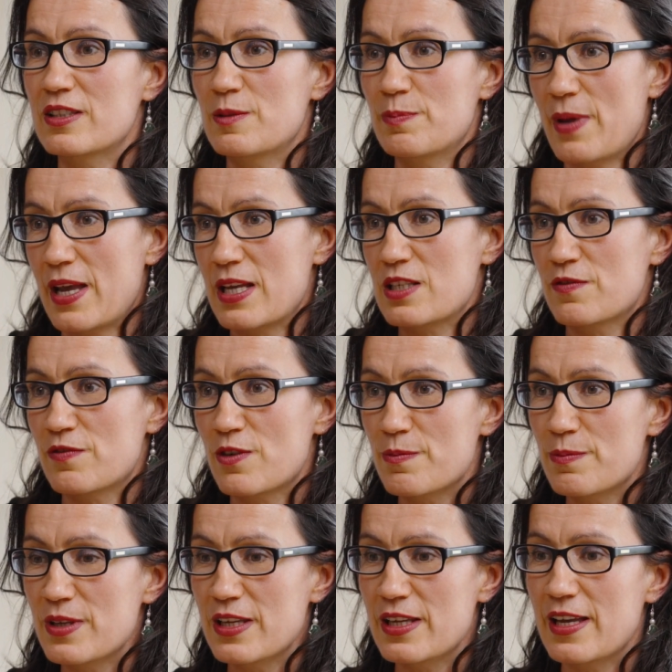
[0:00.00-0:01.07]
is best for
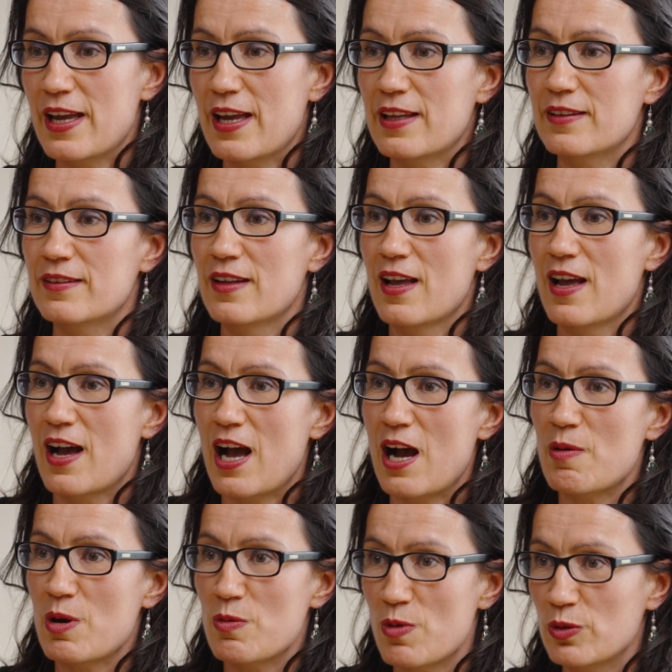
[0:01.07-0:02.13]
me and
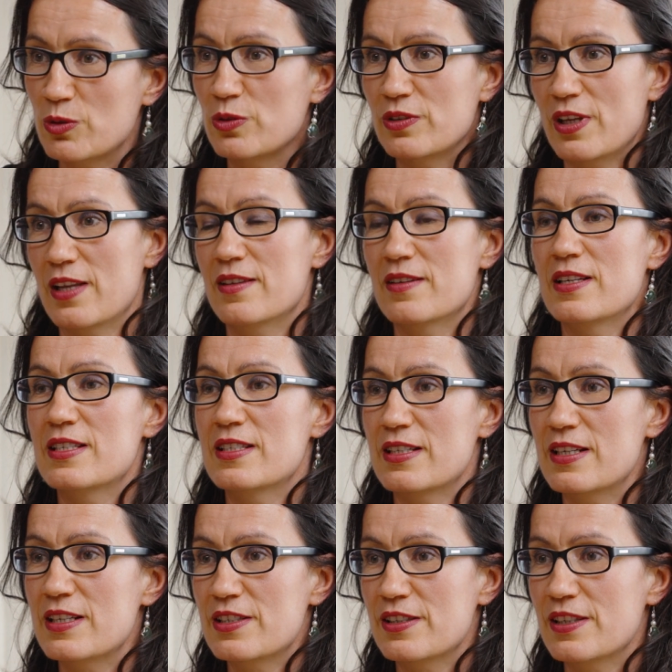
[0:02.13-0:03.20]
how I want to take the
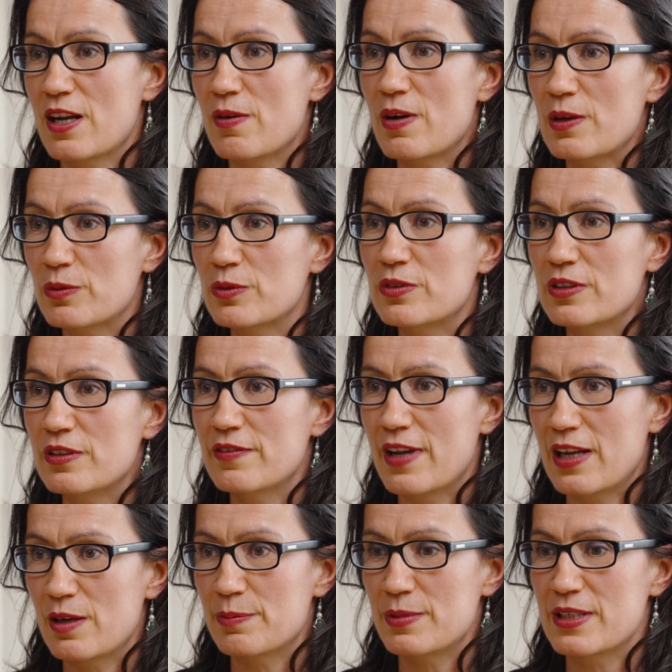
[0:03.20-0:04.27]
research and how I want to
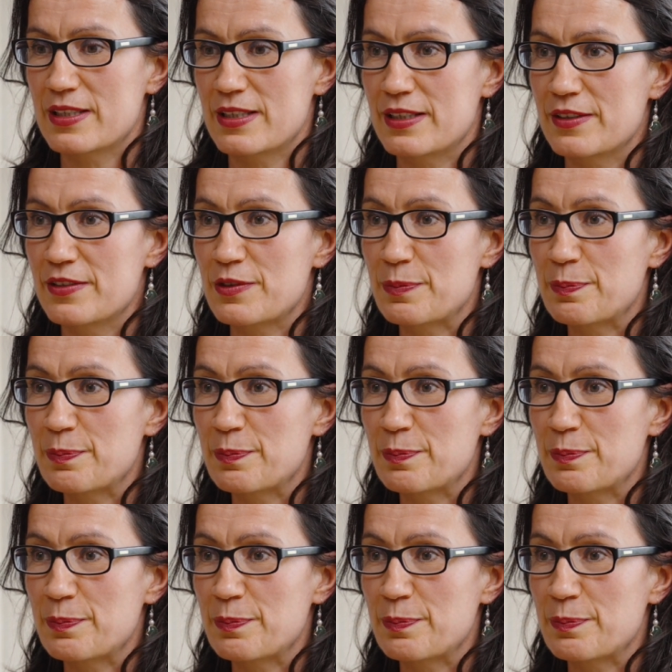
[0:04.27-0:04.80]
develop research.